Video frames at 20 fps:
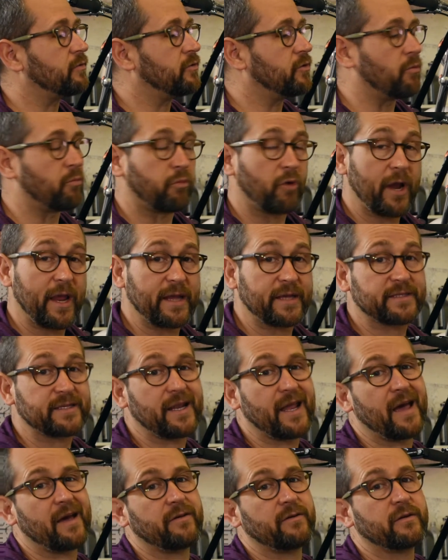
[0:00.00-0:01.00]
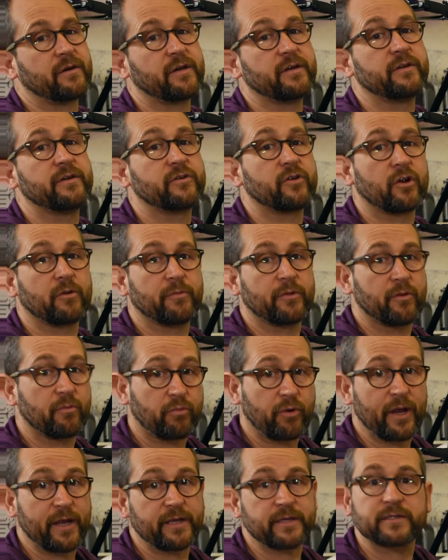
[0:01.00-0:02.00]
the brakes and how you can determine the
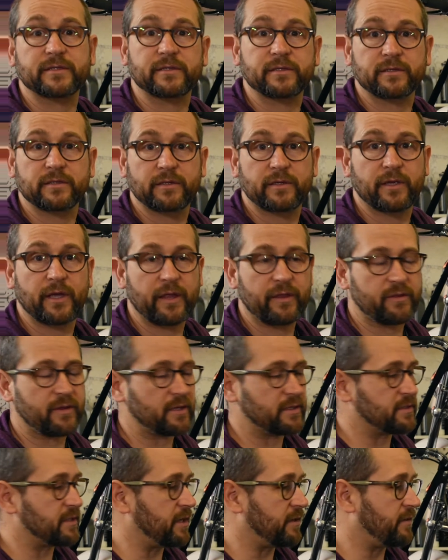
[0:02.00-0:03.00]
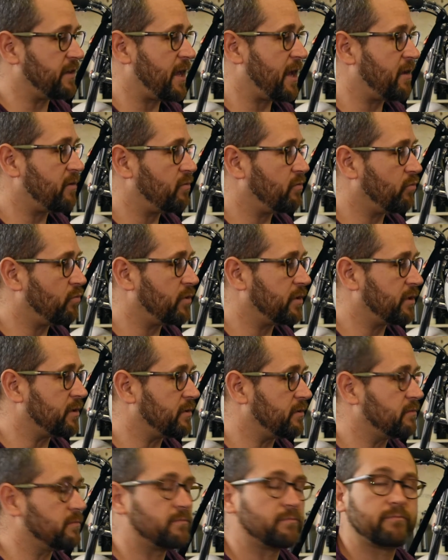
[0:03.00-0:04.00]
brakes and things like that
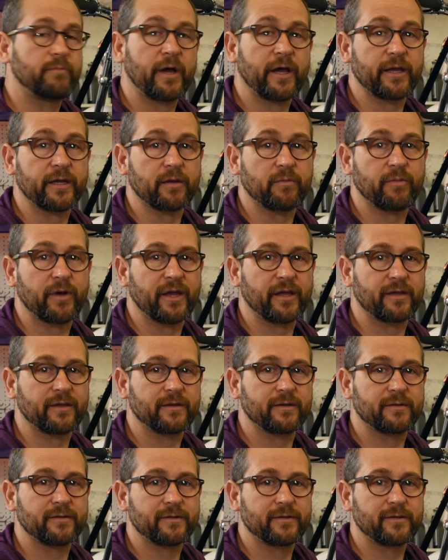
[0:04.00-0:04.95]
when buying a bike.